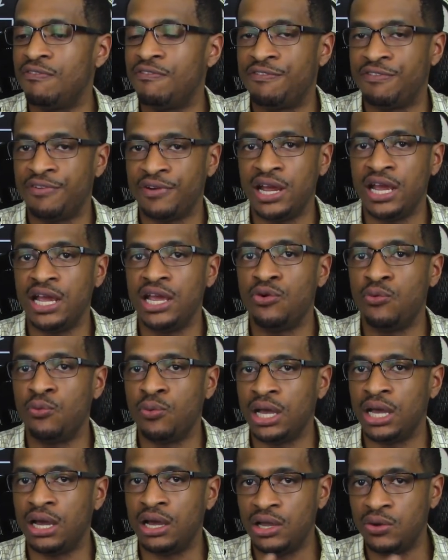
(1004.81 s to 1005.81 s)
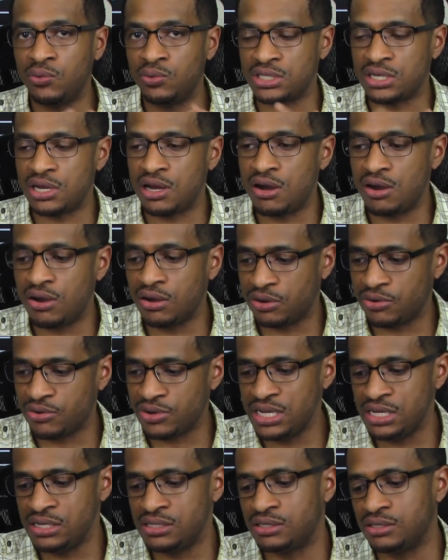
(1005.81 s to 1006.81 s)
very well. It was all
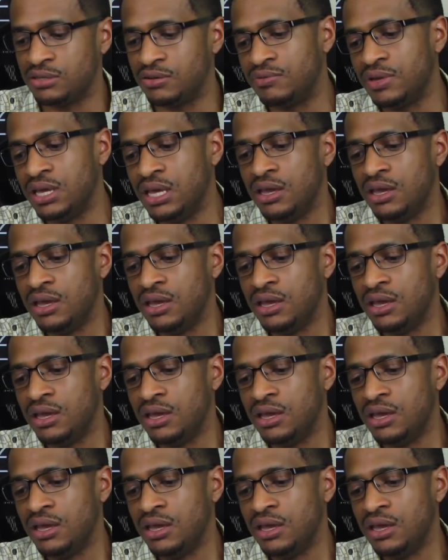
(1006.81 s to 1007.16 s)
cohesive.